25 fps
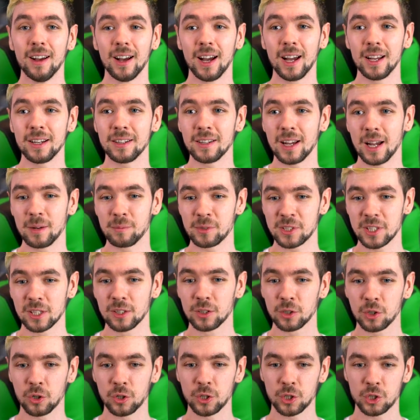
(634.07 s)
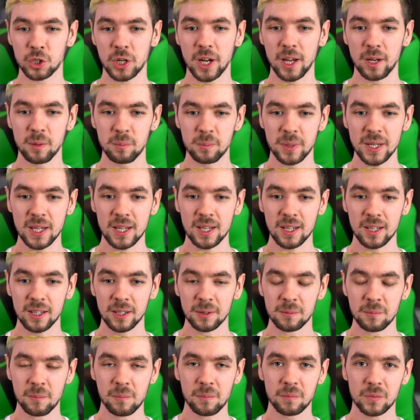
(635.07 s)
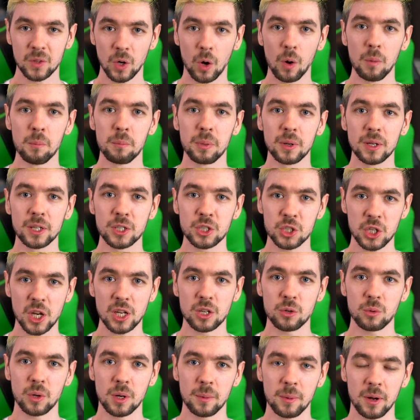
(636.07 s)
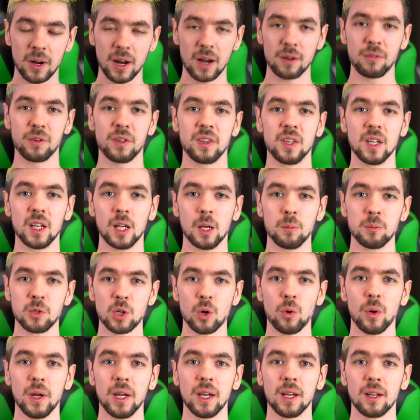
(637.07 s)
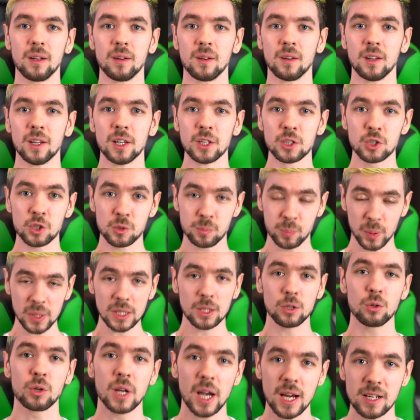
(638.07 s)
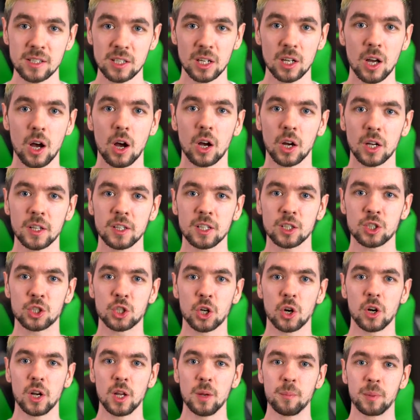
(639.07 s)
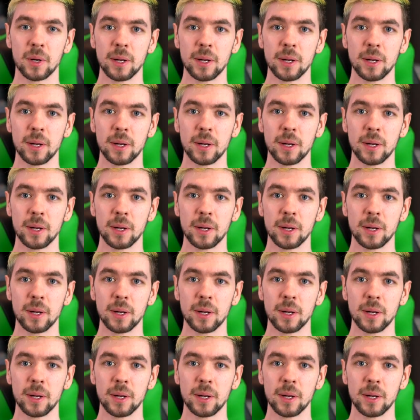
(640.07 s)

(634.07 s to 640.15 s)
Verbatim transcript: I, I'm still going to try and be humble and genuine about everything I'm doing and just bring you guys along on this journey.